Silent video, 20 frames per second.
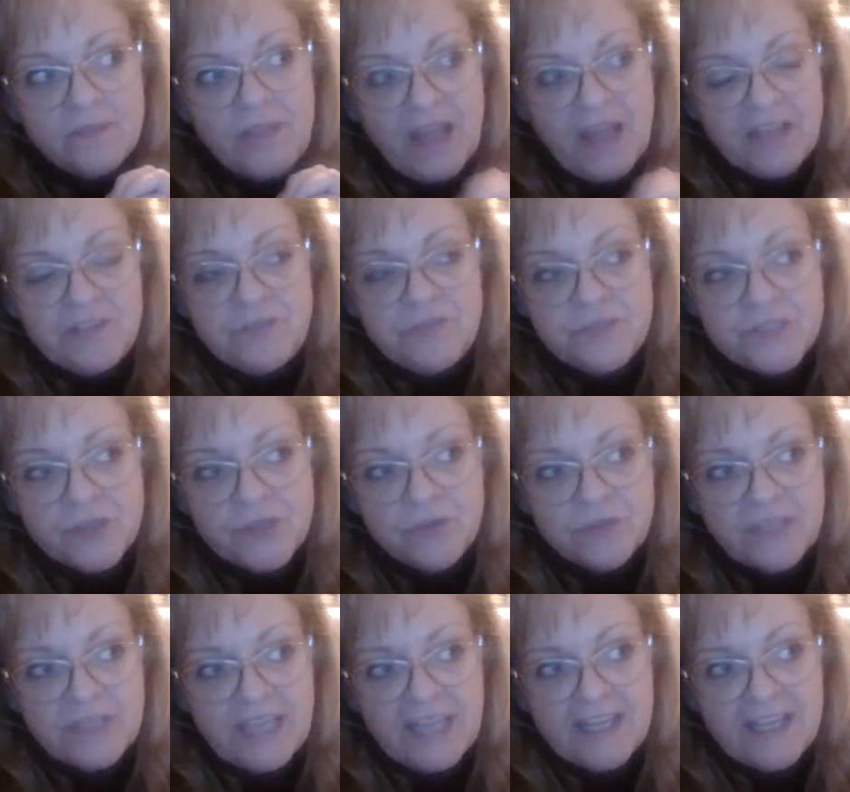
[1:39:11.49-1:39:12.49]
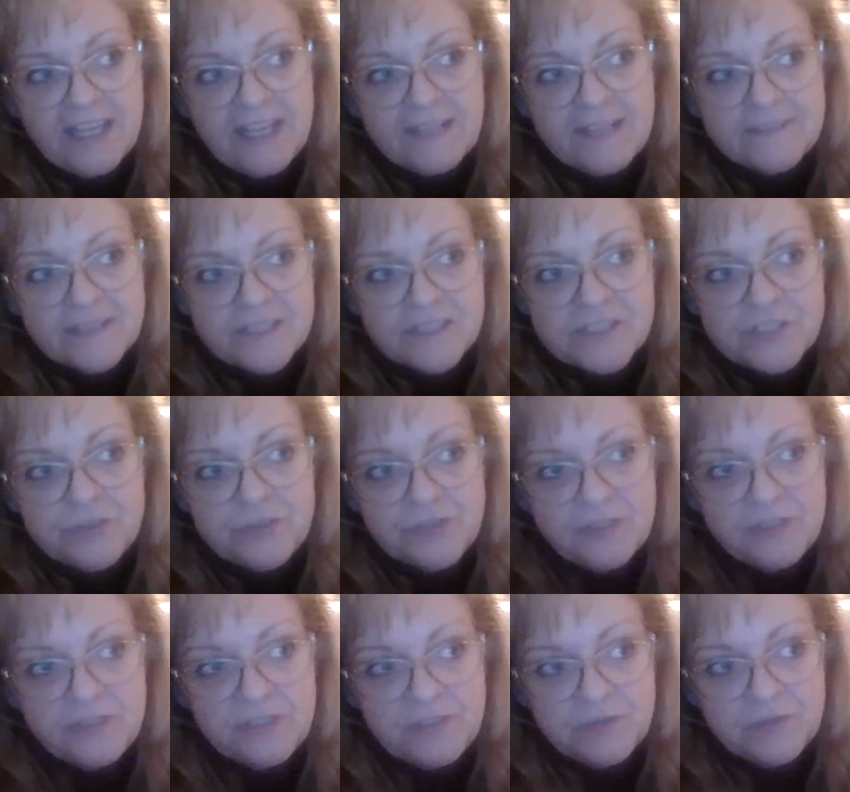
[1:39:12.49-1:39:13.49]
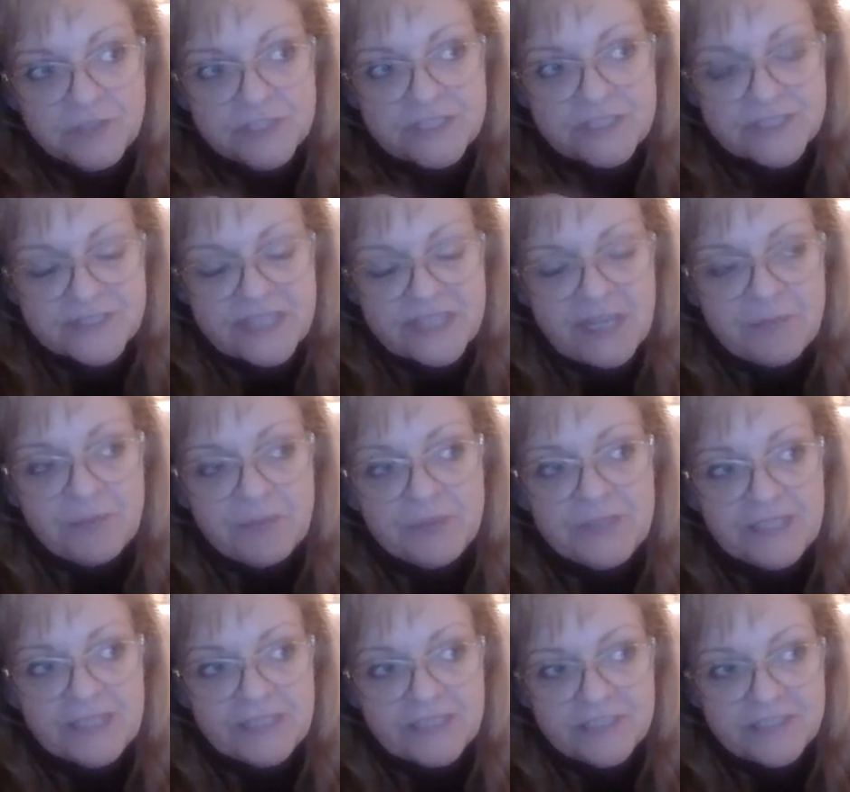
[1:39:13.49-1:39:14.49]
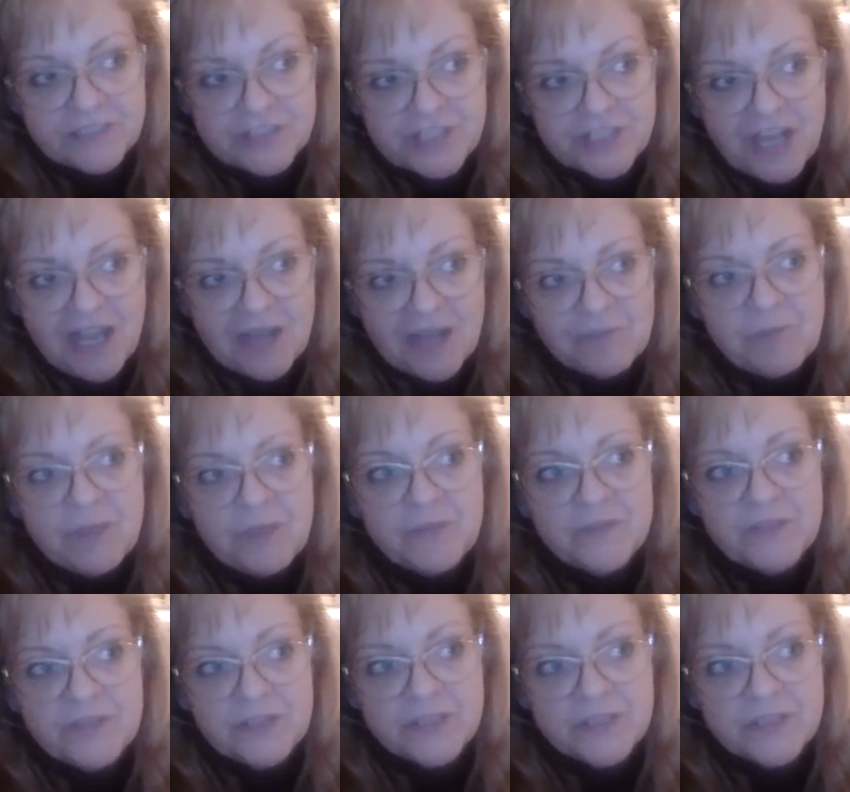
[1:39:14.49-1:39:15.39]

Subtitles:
that you don't get unless you are disabled and get a job.